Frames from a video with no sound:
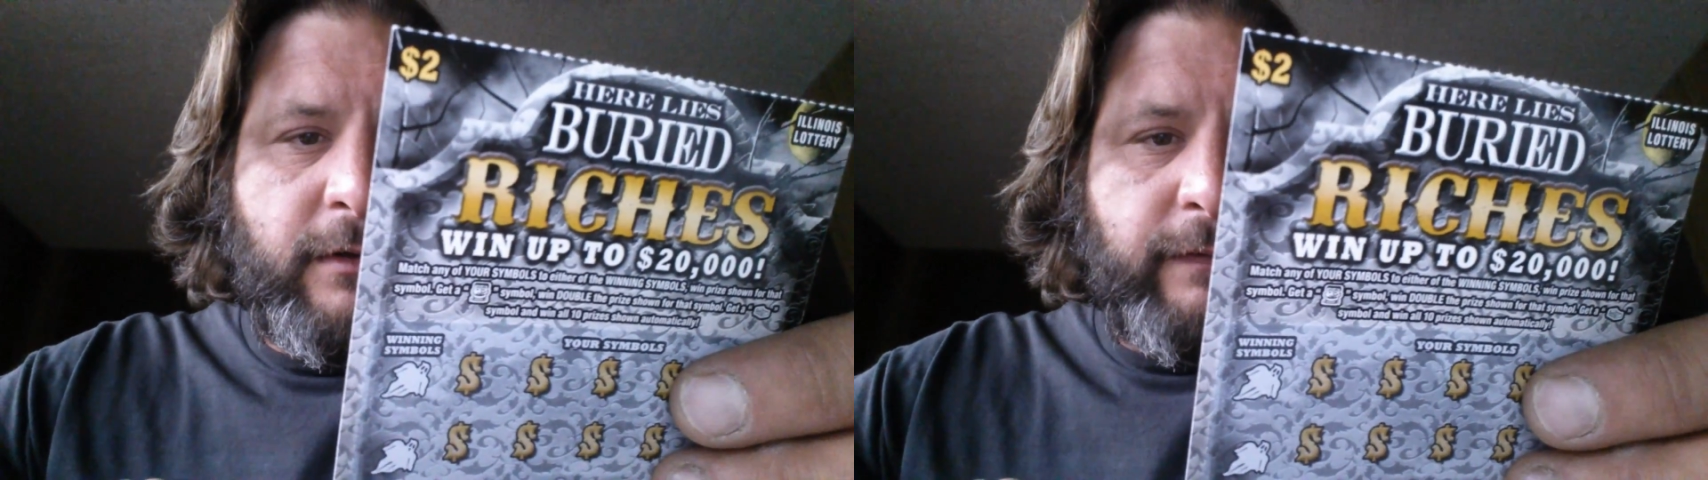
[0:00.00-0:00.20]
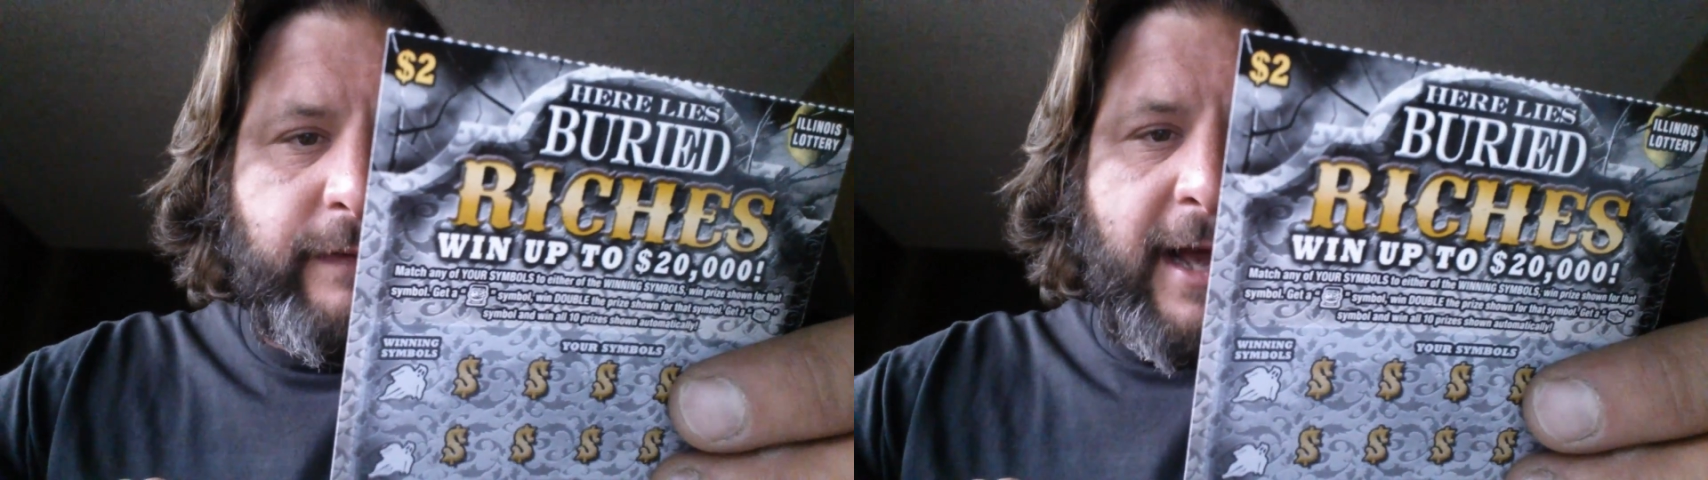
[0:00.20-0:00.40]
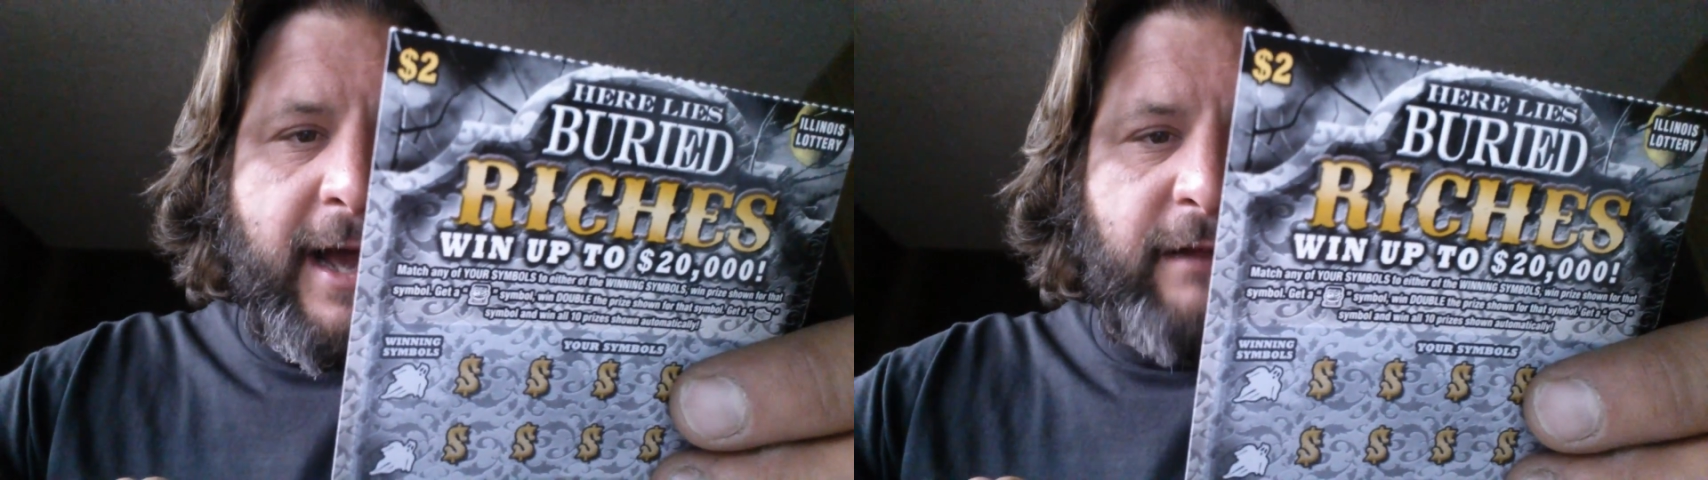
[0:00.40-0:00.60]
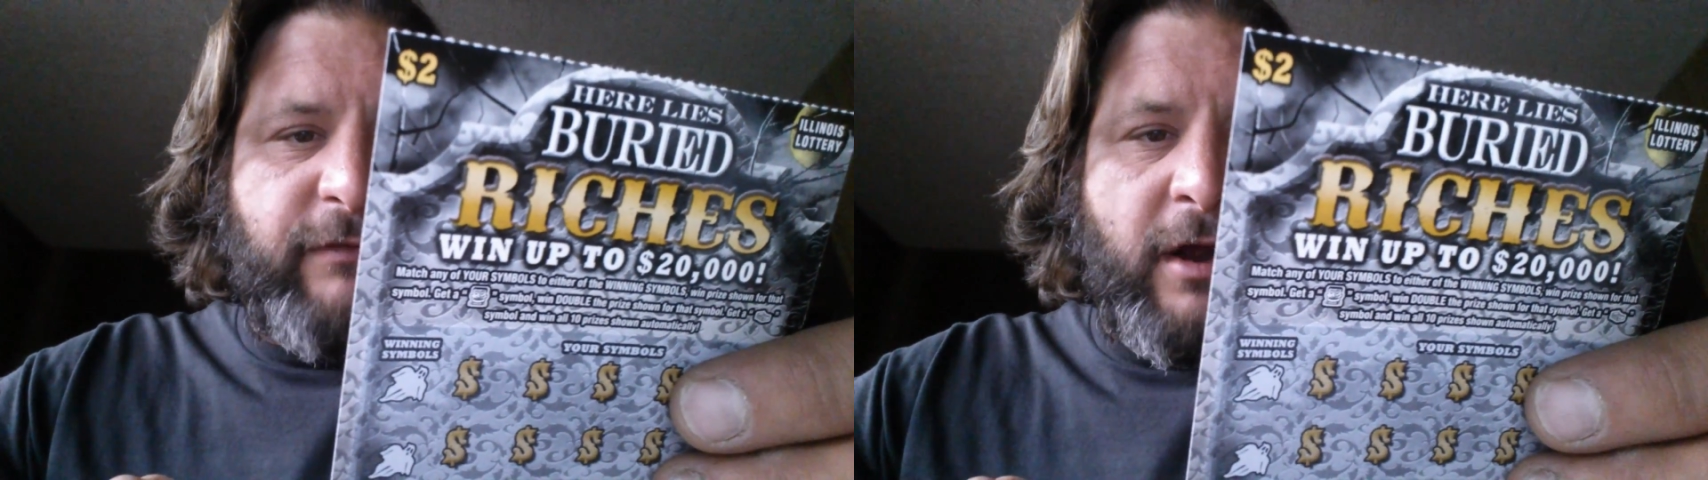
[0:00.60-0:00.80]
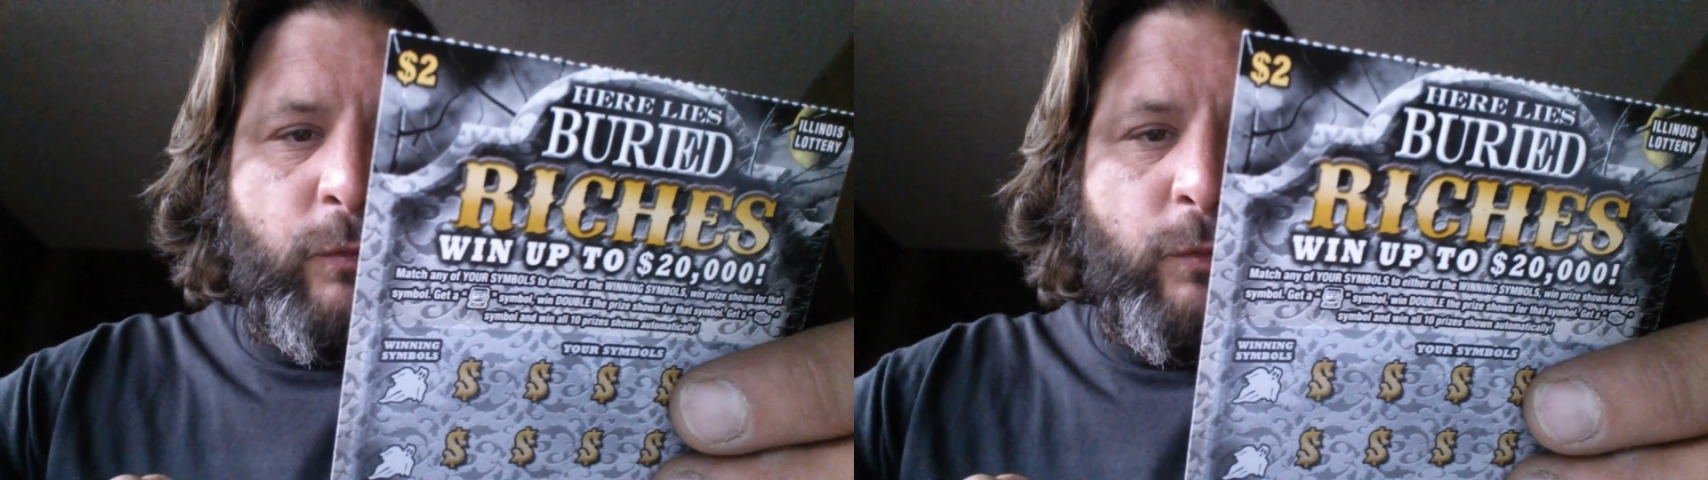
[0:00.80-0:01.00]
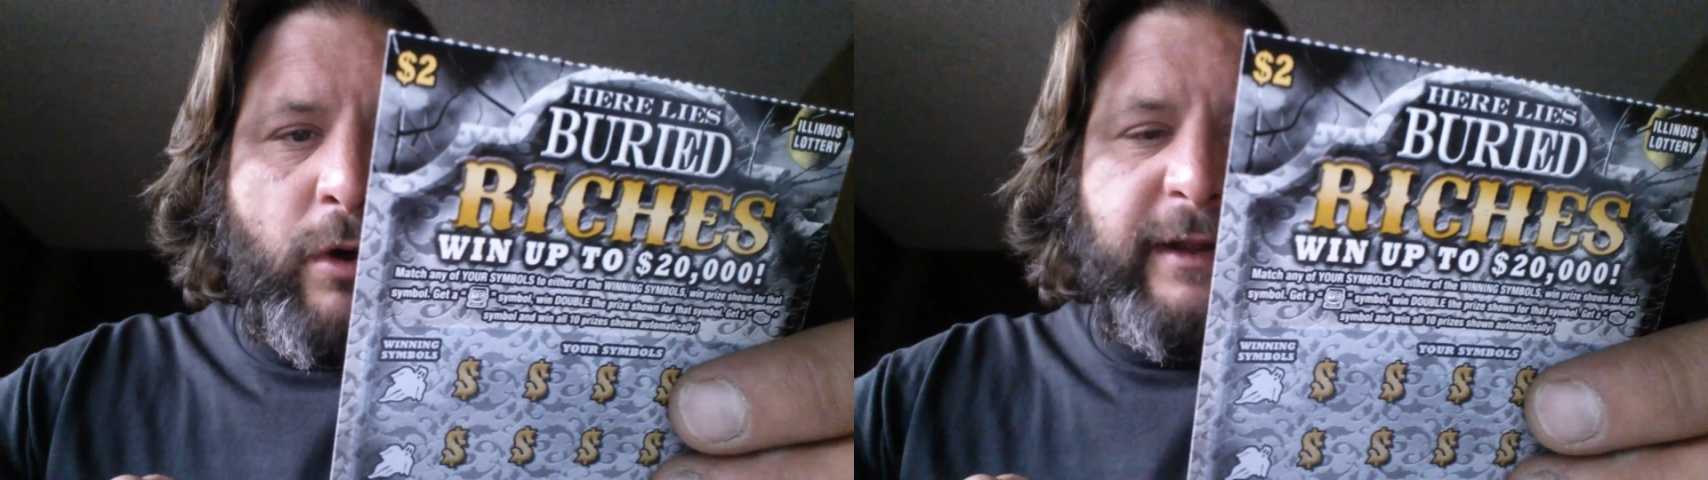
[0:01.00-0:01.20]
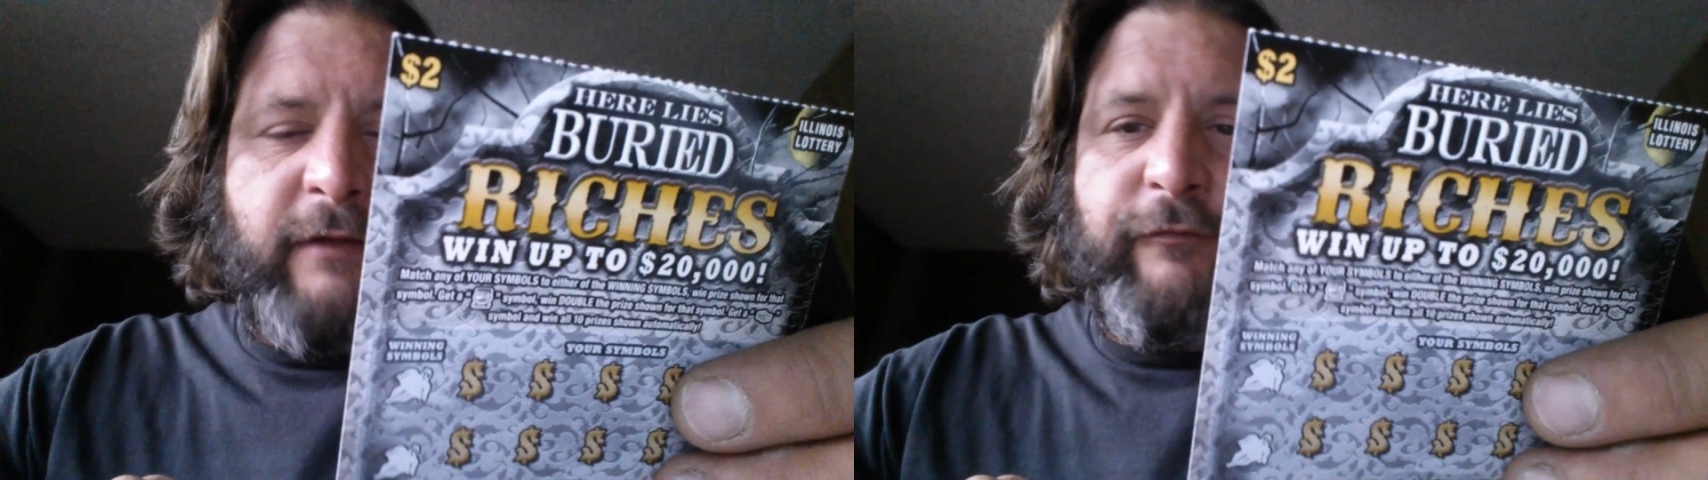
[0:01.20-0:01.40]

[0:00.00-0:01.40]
The odds are 1 in